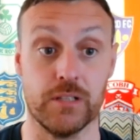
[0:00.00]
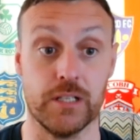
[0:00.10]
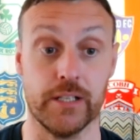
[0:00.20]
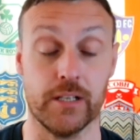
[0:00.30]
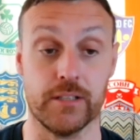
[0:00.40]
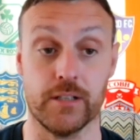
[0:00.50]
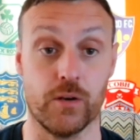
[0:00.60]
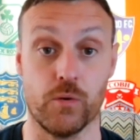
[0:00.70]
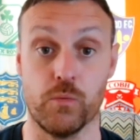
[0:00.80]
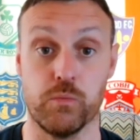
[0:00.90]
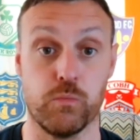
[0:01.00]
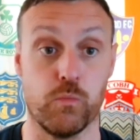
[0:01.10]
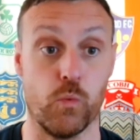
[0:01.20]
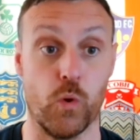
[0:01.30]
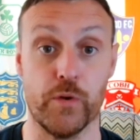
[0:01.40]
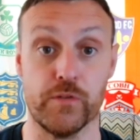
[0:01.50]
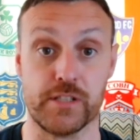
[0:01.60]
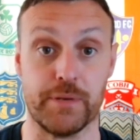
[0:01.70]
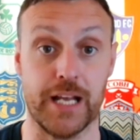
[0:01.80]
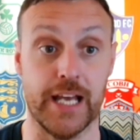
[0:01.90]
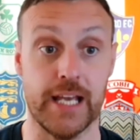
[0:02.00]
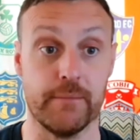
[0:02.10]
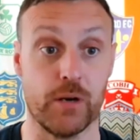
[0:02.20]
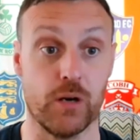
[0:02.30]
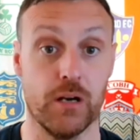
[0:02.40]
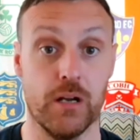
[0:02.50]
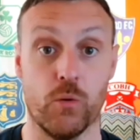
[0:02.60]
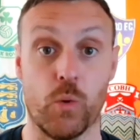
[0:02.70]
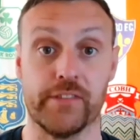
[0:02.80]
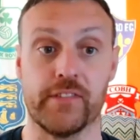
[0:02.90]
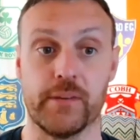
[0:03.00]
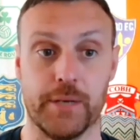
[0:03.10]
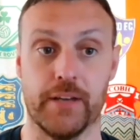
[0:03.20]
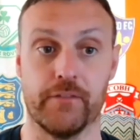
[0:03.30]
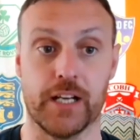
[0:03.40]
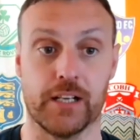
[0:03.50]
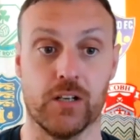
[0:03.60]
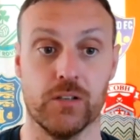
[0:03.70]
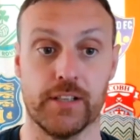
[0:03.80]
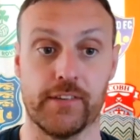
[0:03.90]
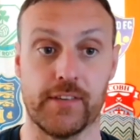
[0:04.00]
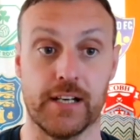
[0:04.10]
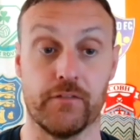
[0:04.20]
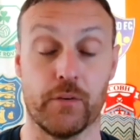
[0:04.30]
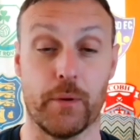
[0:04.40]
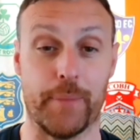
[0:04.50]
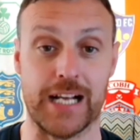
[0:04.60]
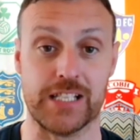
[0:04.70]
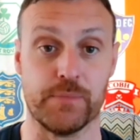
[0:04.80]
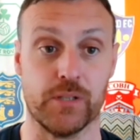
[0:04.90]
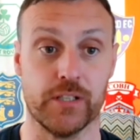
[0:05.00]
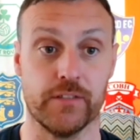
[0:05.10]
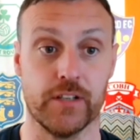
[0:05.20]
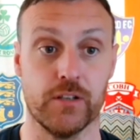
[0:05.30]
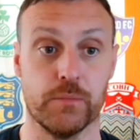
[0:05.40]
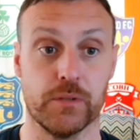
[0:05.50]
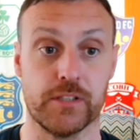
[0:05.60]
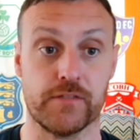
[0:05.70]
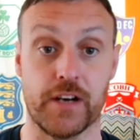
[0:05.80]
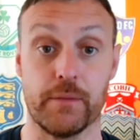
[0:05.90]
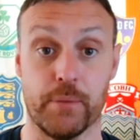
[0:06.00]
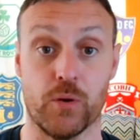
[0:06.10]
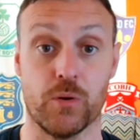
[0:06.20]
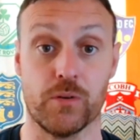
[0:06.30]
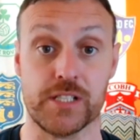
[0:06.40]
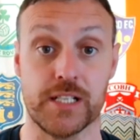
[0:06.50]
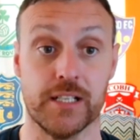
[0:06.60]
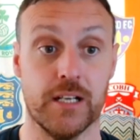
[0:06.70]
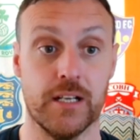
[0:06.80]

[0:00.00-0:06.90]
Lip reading: I don't know who's to blame or what's to blame for that goal necessarily from a Pats point of view, but it's very poor, isn't it,